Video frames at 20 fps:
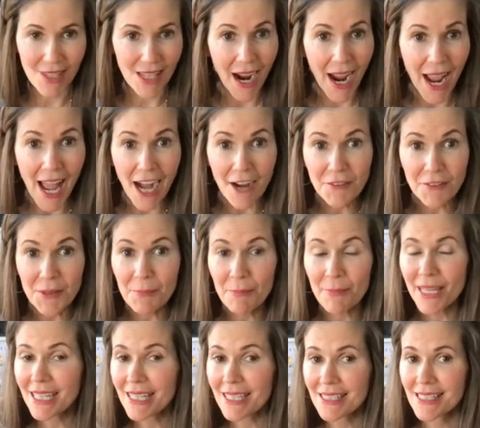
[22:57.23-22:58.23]
I haven't
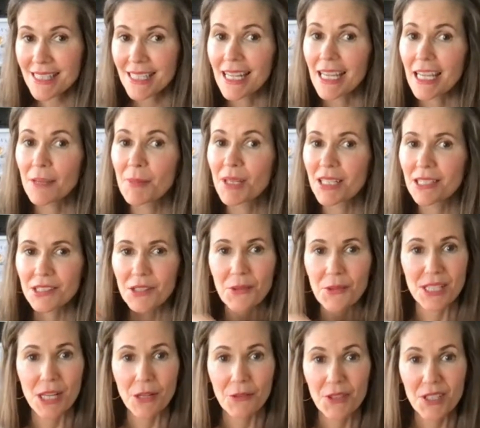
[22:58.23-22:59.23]
made it today because I
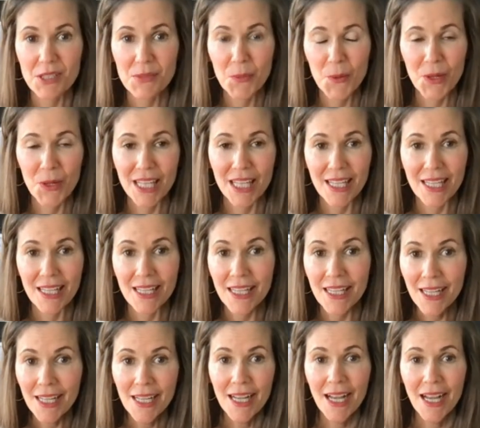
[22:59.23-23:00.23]
was up this morning,
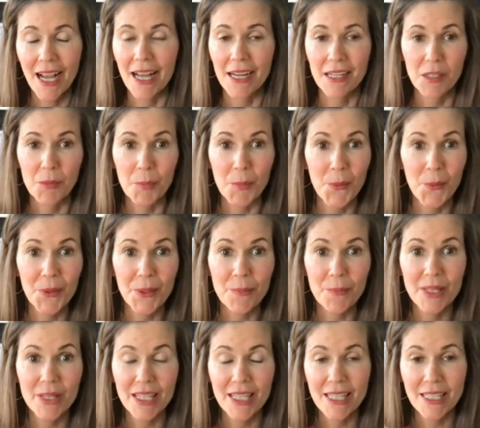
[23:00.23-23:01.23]
had an
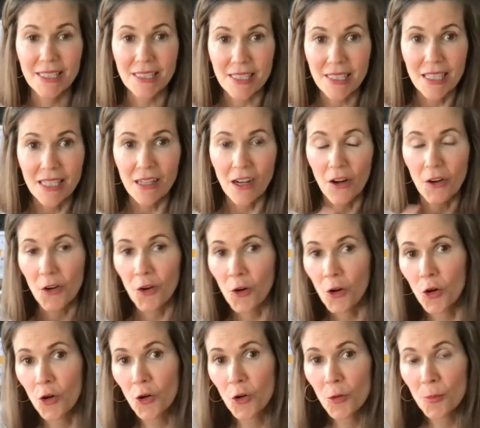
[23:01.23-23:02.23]
appointment, got
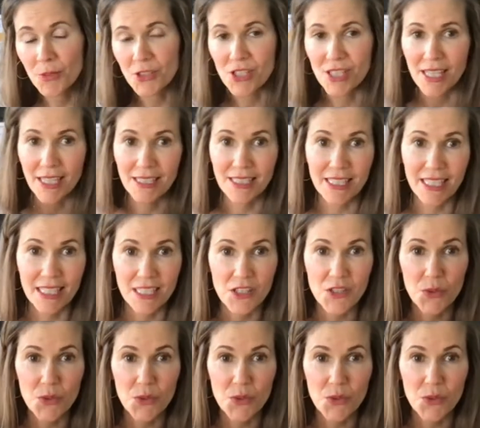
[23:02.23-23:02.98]
home, just had to get